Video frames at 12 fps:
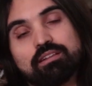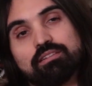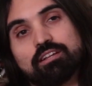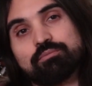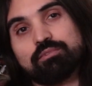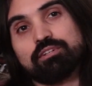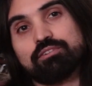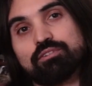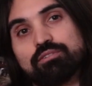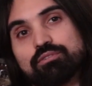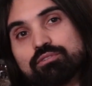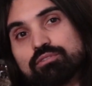Let me
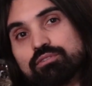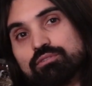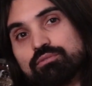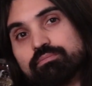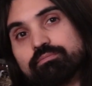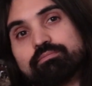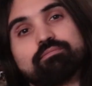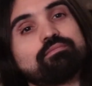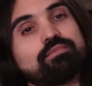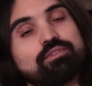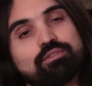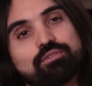introduce to you
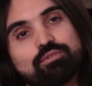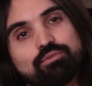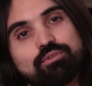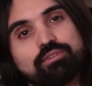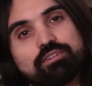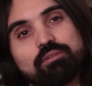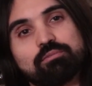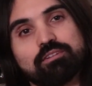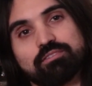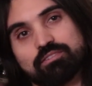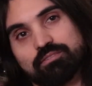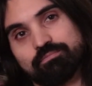
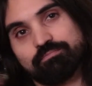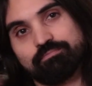quintuplets.